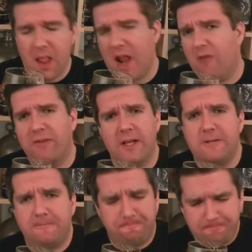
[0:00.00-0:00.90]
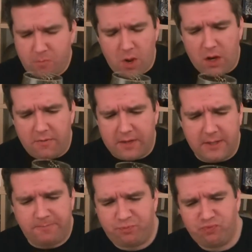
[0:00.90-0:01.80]
Lovely.
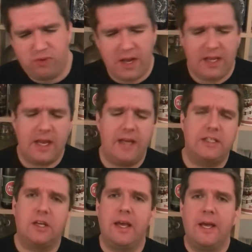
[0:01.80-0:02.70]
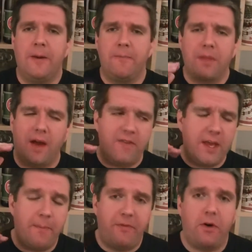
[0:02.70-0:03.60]
Really nice. I
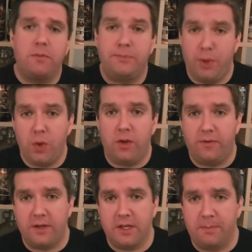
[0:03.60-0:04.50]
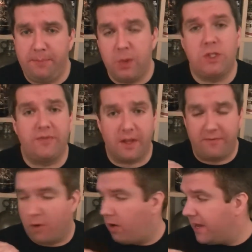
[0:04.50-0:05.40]
think it performs beautifully
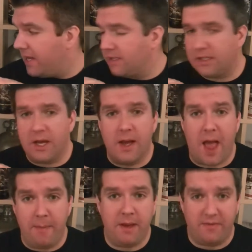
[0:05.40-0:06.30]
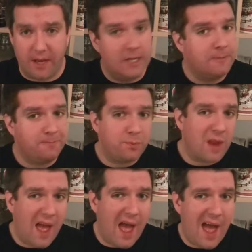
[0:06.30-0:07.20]
for its ABV.
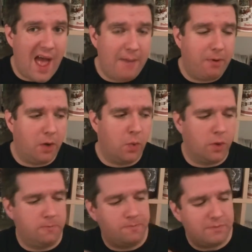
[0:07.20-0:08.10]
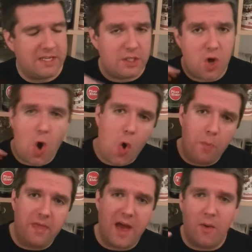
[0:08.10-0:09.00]
8.1. It's not
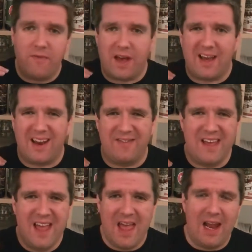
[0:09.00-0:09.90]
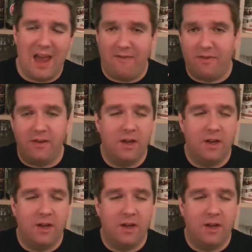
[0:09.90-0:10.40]
up there with that kind of 11,